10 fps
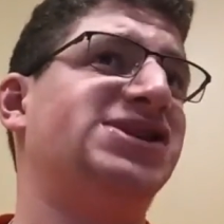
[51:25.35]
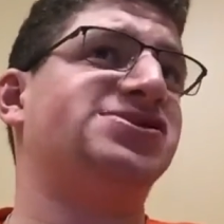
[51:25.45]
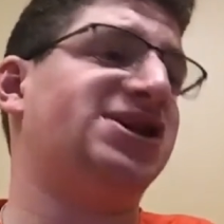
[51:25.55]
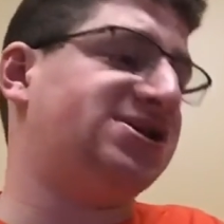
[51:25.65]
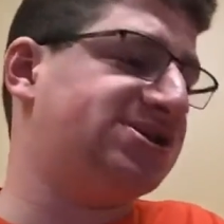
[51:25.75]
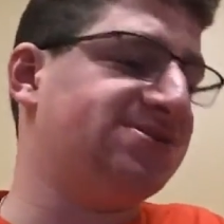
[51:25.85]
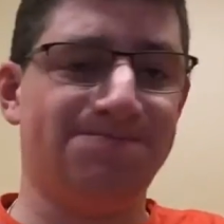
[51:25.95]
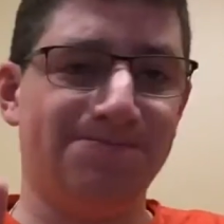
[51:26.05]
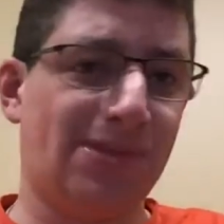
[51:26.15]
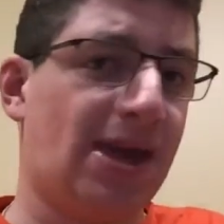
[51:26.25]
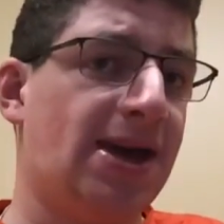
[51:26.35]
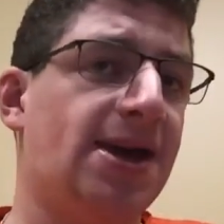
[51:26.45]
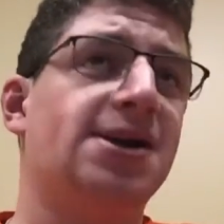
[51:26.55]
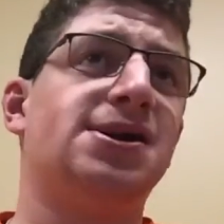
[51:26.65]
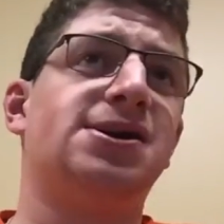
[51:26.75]
Super Bowl
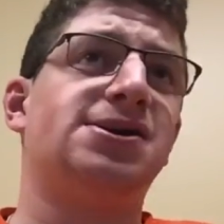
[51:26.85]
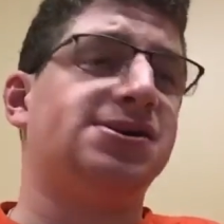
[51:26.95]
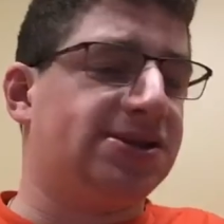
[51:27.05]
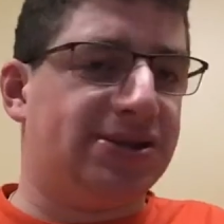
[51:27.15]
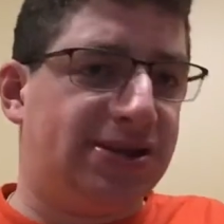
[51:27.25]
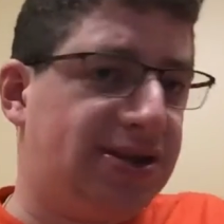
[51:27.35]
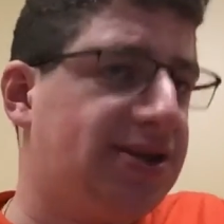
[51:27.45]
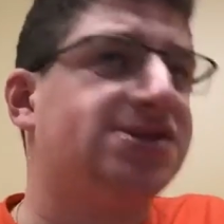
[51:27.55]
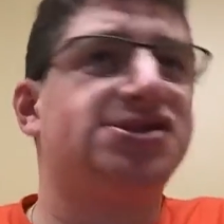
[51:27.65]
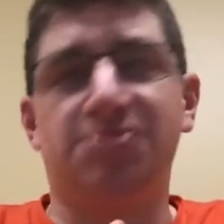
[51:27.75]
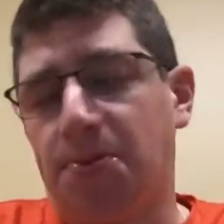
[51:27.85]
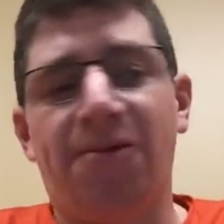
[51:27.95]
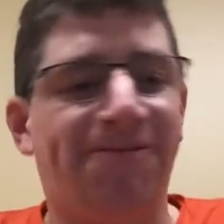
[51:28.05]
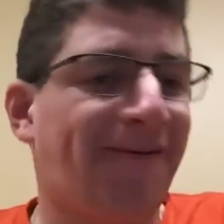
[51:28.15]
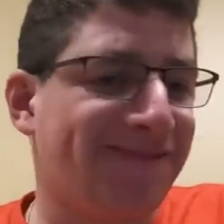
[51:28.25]
51. Yes, he's the
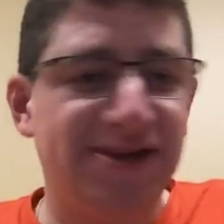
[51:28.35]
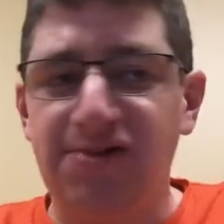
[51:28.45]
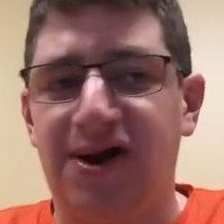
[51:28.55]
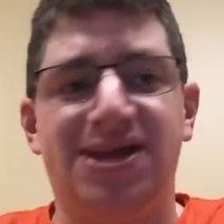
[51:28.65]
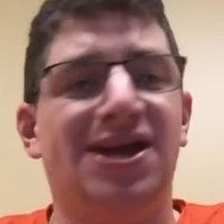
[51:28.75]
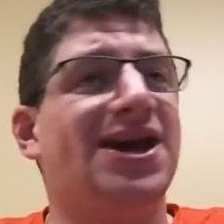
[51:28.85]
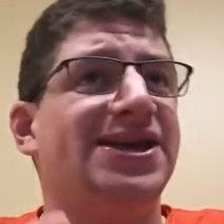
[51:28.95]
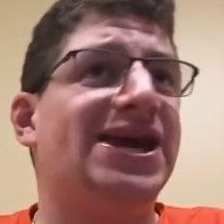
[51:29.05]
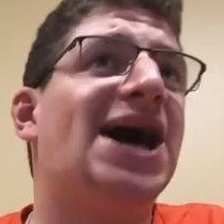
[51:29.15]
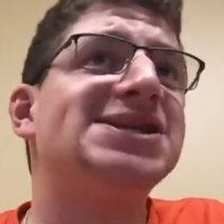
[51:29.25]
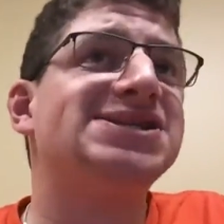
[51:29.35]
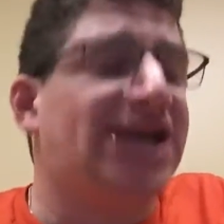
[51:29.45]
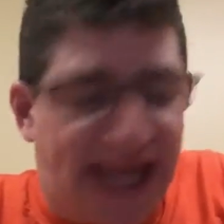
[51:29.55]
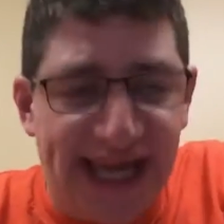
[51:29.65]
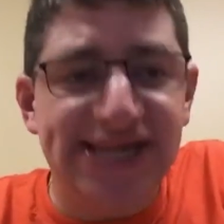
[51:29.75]
one who led the comeback for the
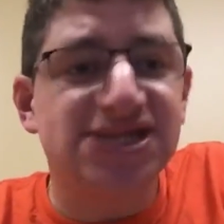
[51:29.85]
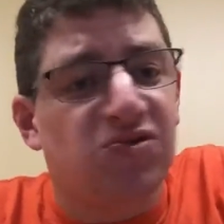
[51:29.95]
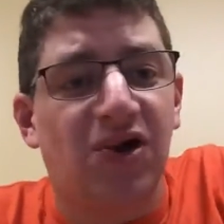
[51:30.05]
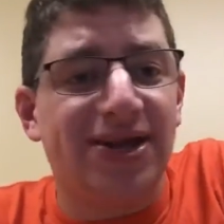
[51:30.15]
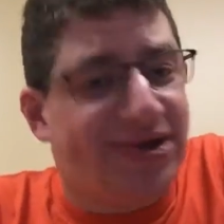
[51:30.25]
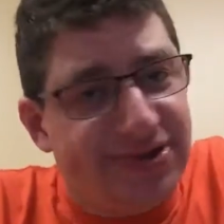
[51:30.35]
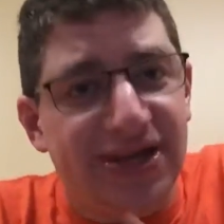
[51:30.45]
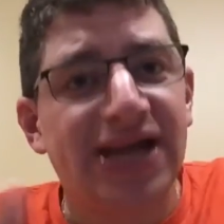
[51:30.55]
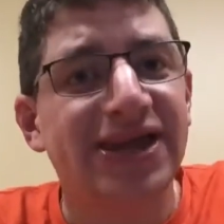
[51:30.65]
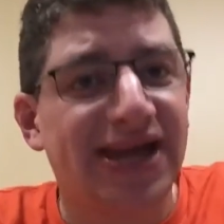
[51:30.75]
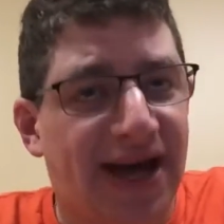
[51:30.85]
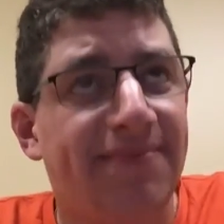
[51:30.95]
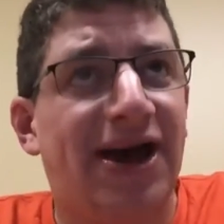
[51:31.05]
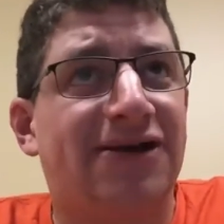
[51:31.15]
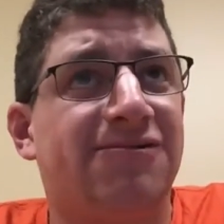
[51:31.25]
Patriots, but there were
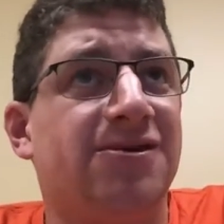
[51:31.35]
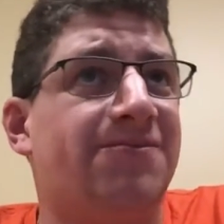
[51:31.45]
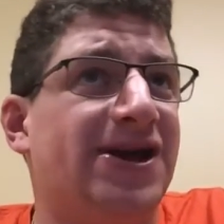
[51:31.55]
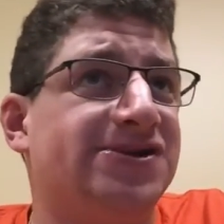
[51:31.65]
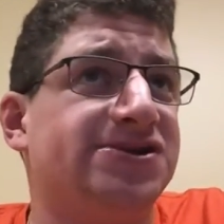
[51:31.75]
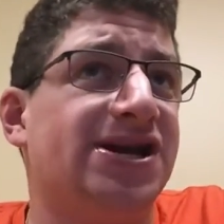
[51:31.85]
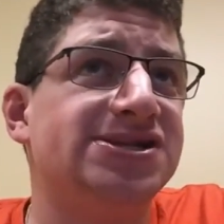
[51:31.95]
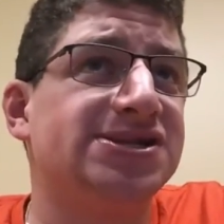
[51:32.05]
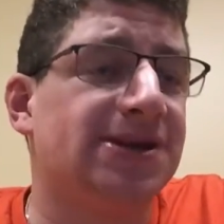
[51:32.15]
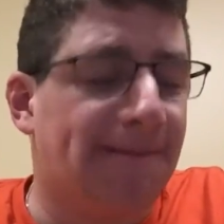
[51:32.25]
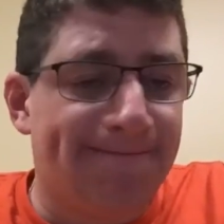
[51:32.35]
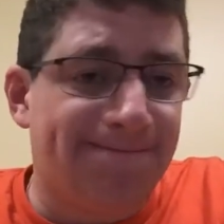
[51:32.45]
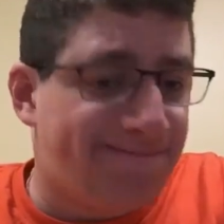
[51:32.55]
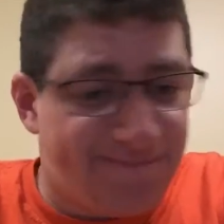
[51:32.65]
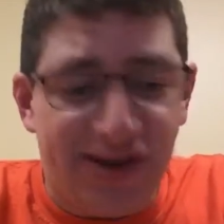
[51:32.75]
a couple of key plays that
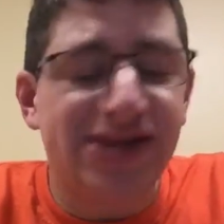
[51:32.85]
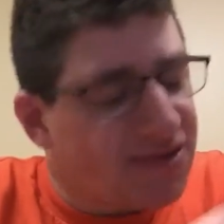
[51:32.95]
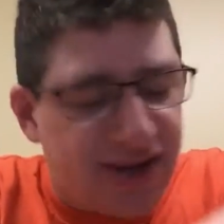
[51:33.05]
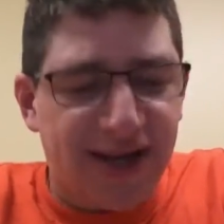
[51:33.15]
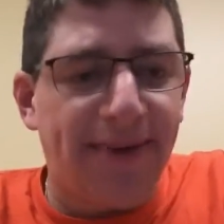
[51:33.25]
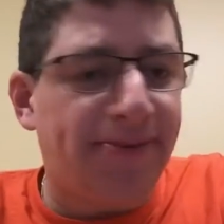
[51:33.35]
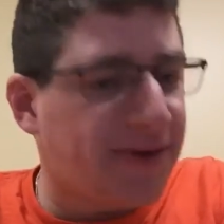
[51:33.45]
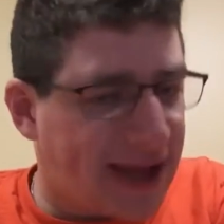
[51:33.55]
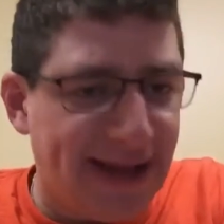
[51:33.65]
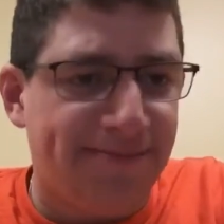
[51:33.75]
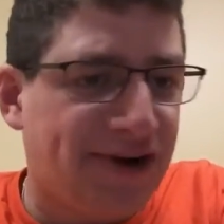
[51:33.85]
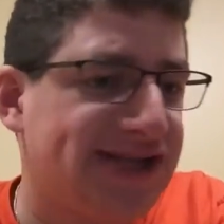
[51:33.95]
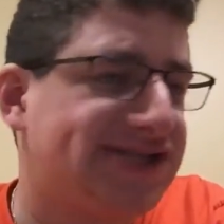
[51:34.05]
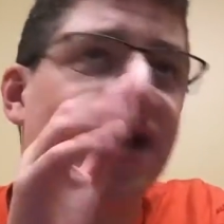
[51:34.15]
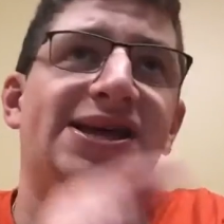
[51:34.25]
hit
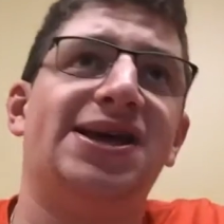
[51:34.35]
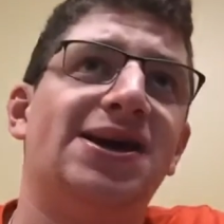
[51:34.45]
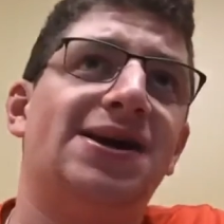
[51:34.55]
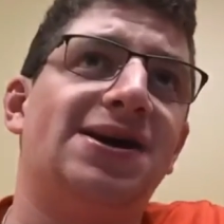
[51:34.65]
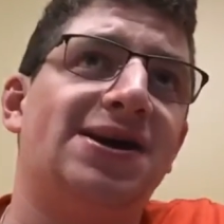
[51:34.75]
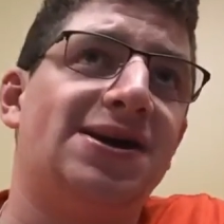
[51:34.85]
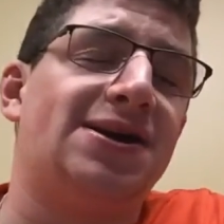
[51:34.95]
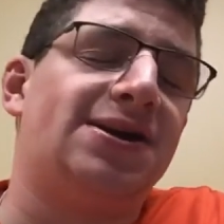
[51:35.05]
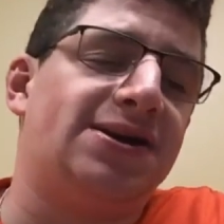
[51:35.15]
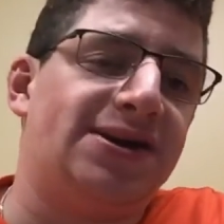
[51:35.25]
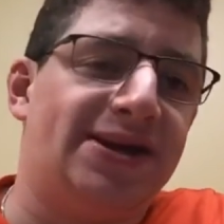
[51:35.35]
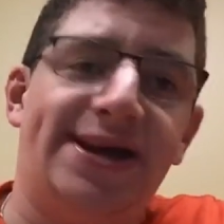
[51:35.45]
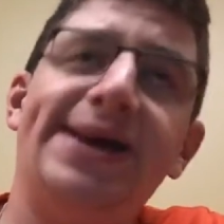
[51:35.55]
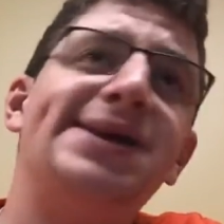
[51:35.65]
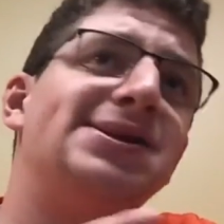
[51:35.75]
other people made for him,
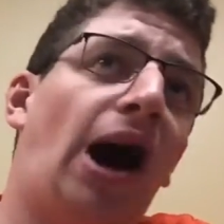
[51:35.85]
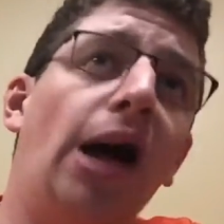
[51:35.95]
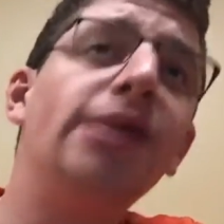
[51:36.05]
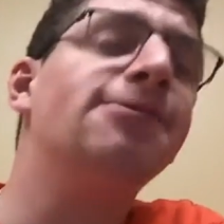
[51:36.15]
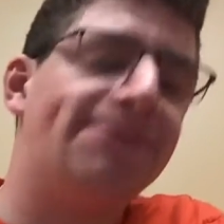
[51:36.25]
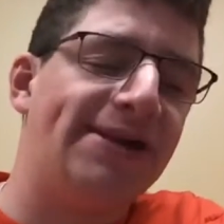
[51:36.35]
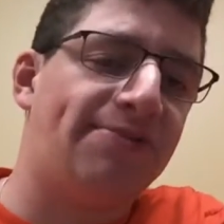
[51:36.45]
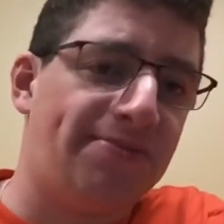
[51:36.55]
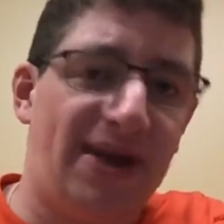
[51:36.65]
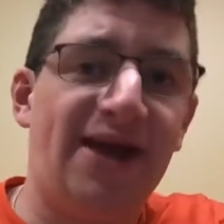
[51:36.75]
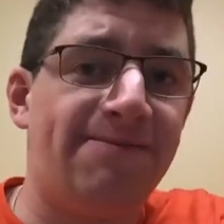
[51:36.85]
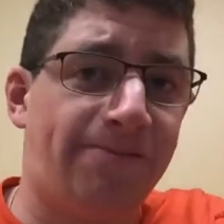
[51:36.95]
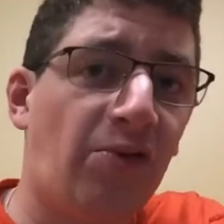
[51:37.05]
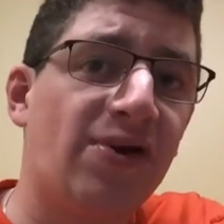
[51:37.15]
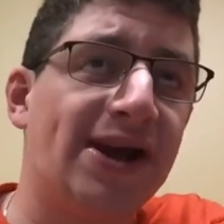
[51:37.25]
like the Julian Edelman
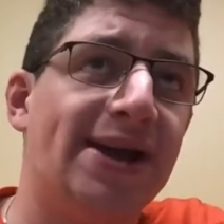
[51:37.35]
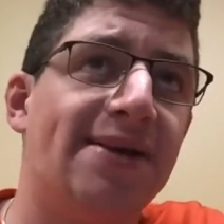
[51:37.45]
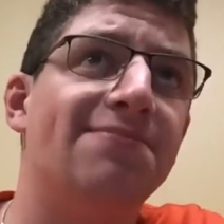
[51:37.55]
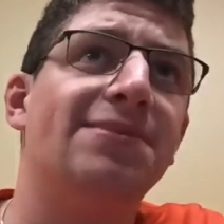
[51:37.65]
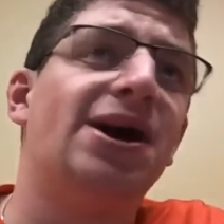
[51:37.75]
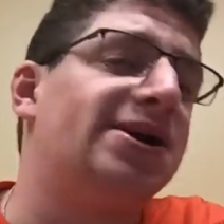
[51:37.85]
catch that.